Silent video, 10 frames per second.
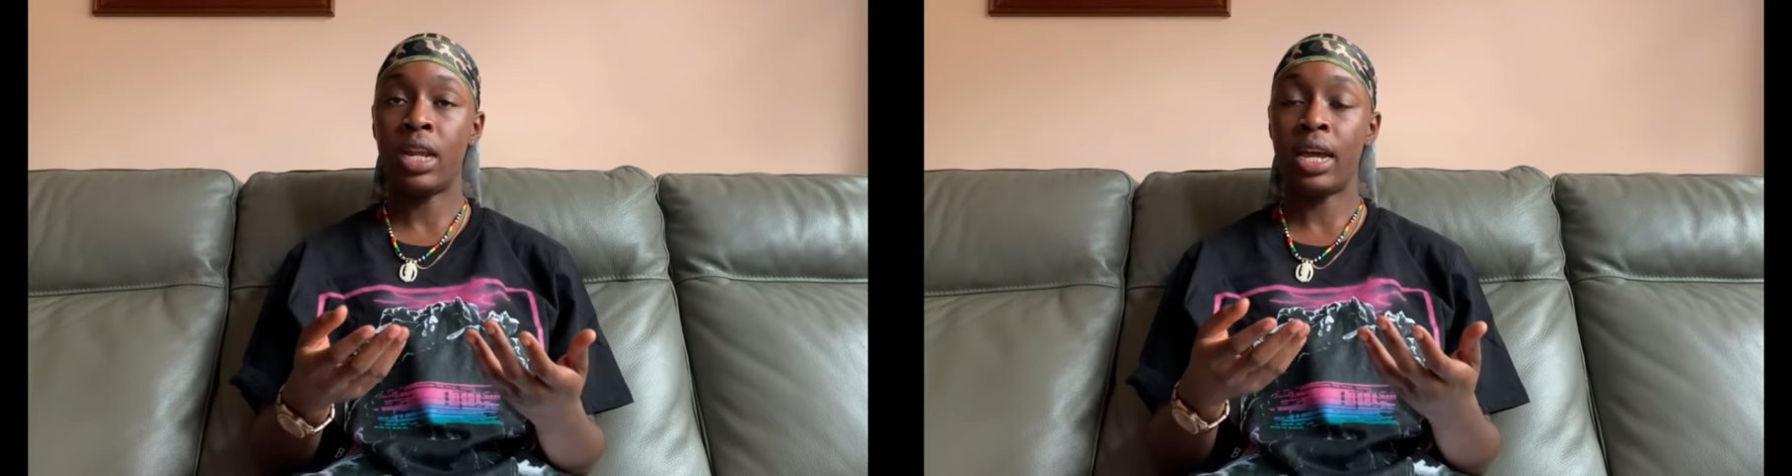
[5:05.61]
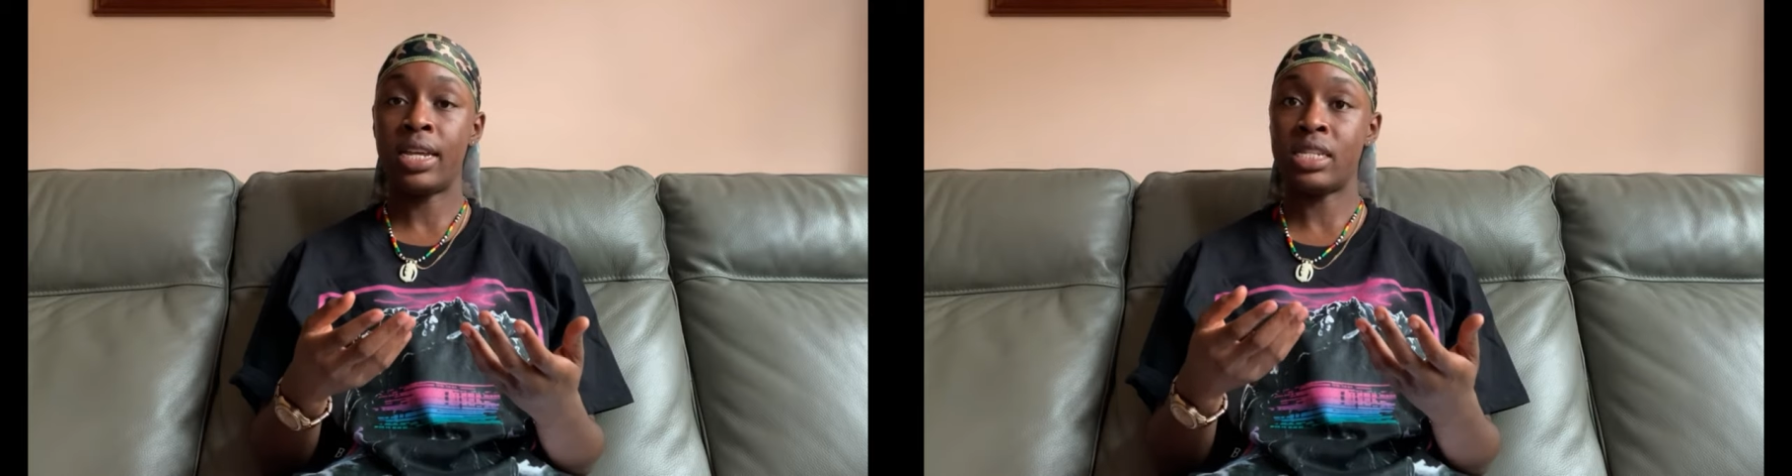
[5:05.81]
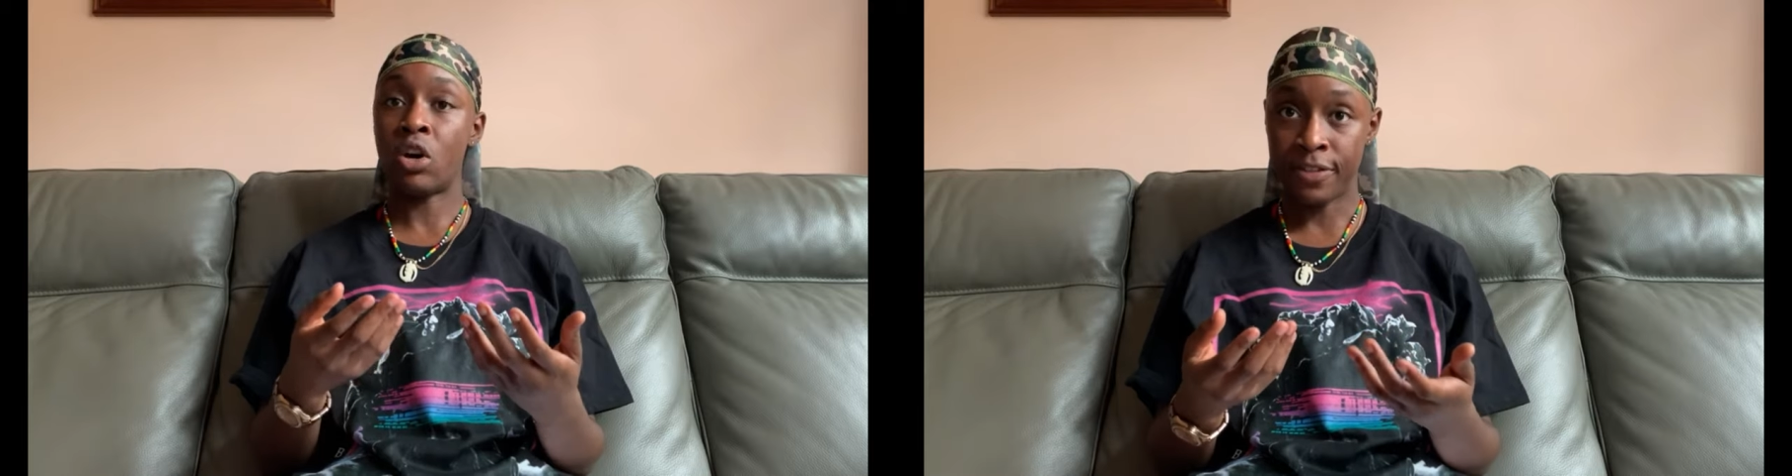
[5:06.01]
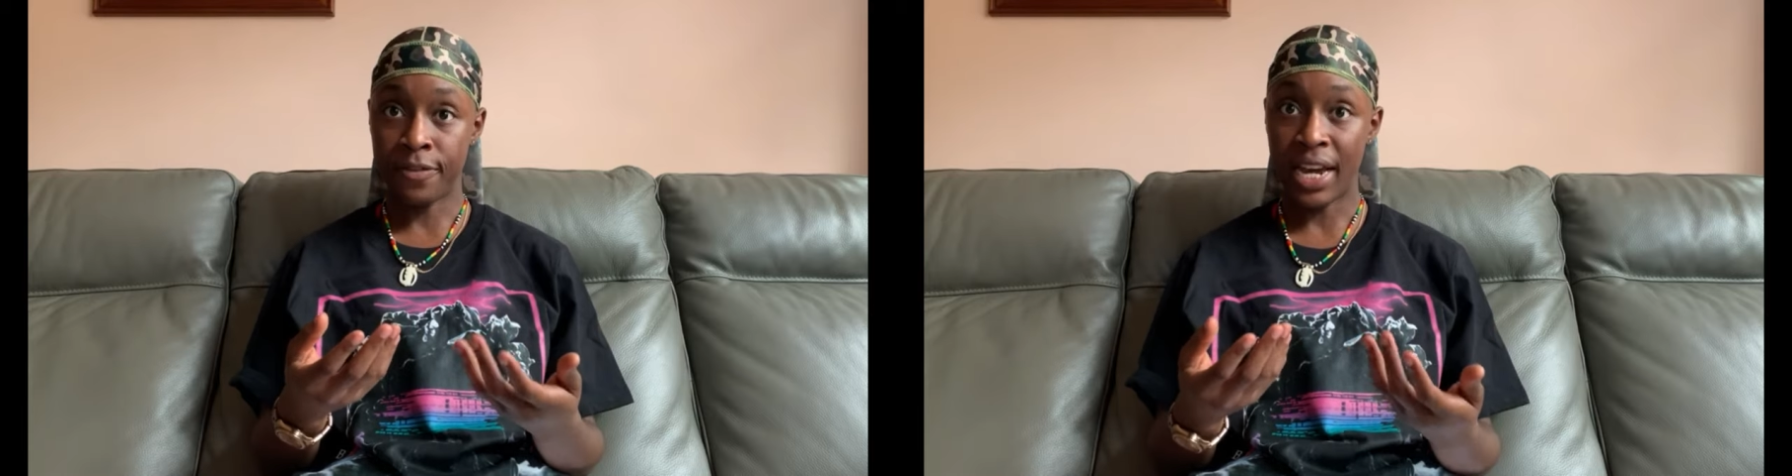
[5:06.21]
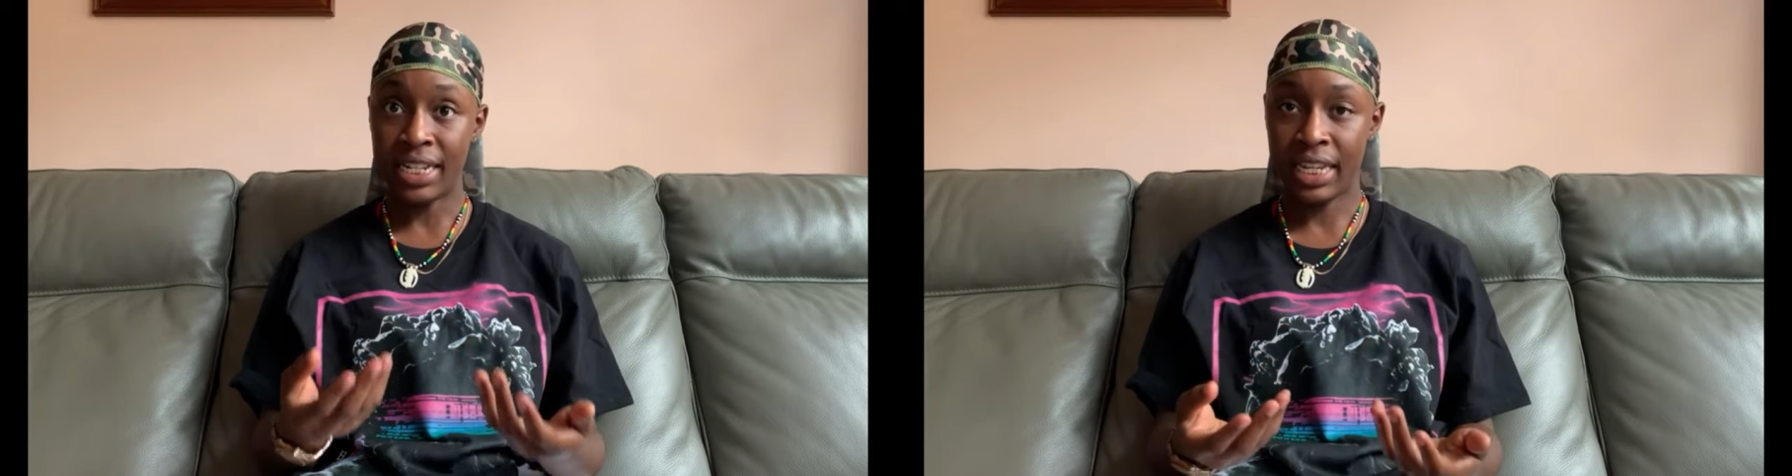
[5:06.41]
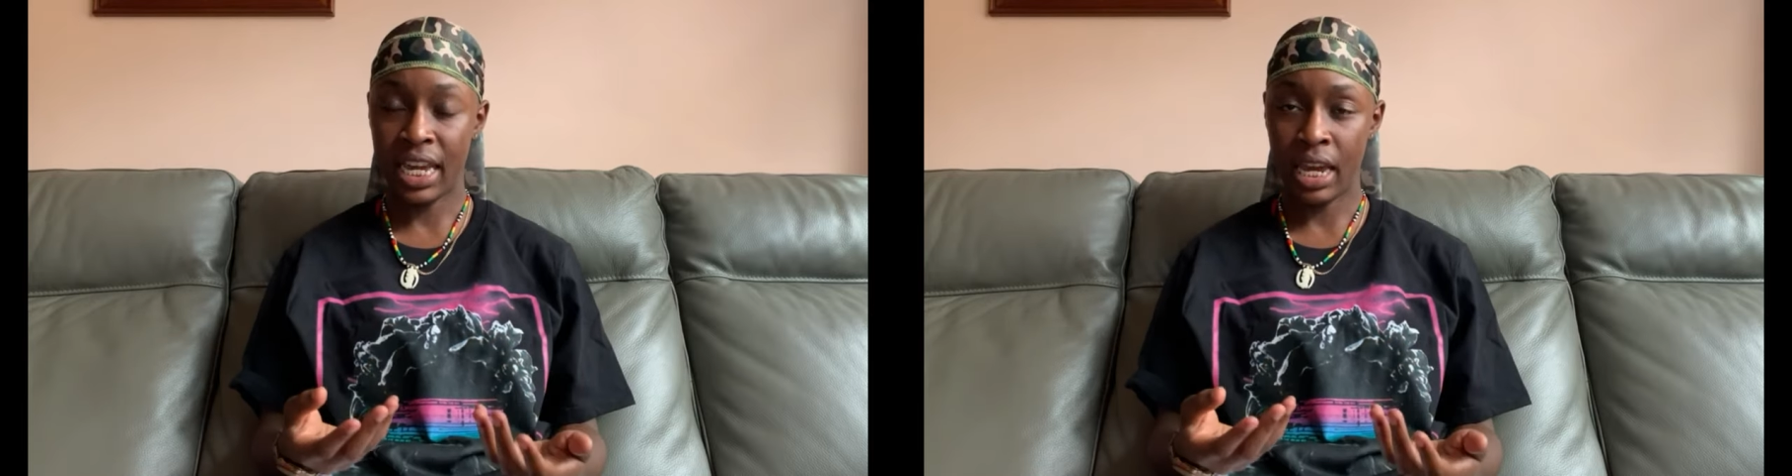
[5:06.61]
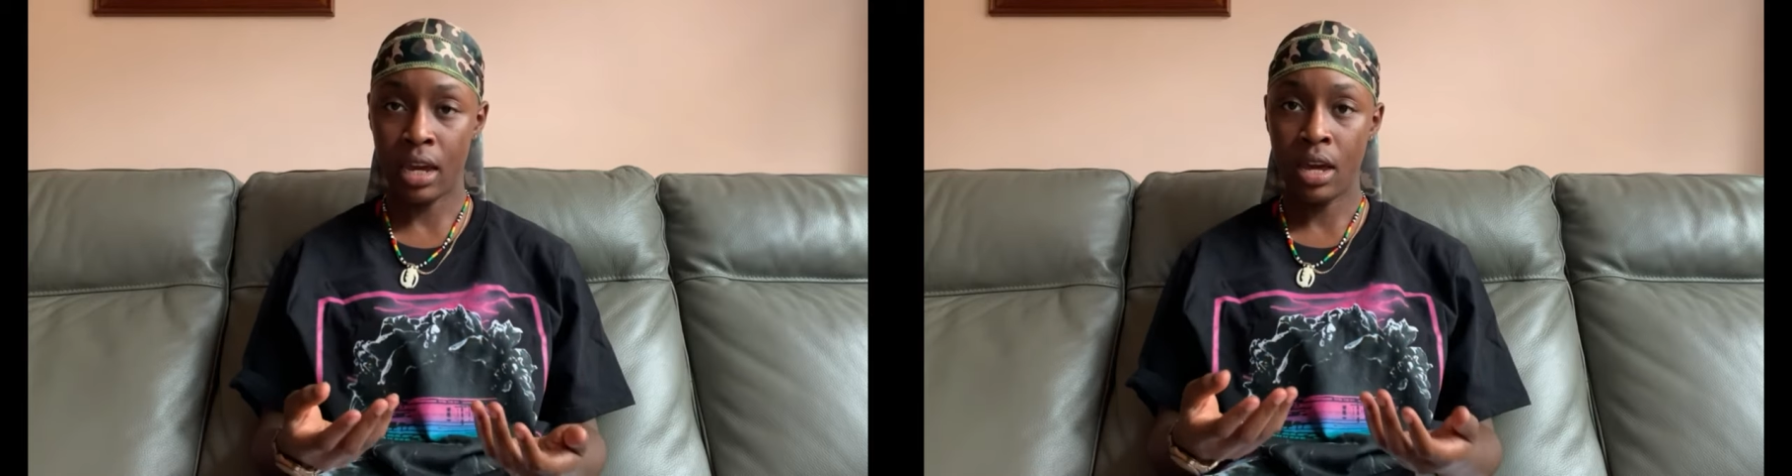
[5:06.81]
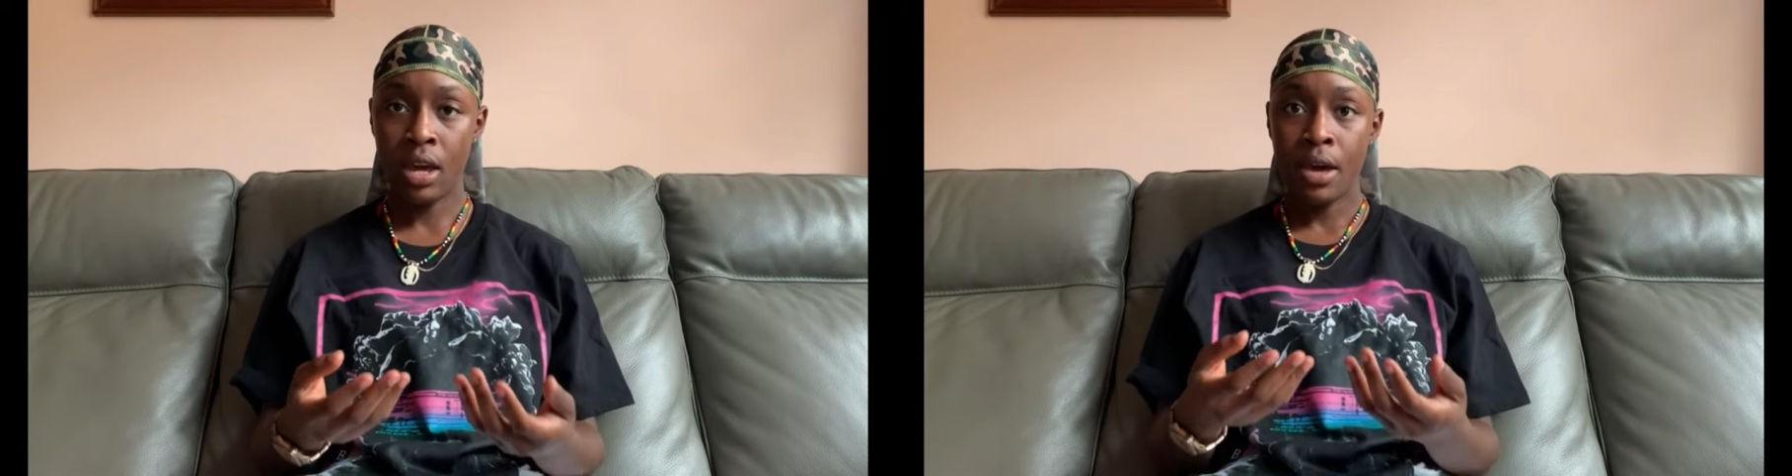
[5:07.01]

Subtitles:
has defied a king.